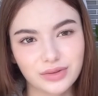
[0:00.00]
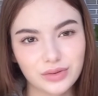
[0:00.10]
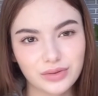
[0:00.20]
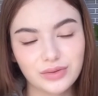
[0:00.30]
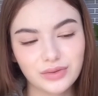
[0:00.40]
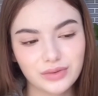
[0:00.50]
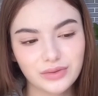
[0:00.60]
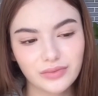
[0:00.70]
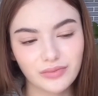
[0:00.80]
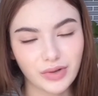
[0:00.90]
to do,
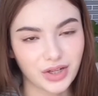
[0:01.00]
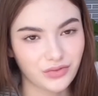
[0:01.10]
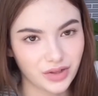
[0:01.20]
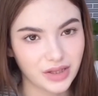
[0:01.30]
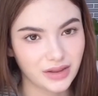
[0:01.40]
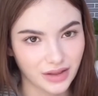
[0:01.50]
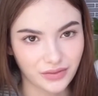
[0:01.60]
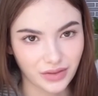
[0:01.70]
but I really love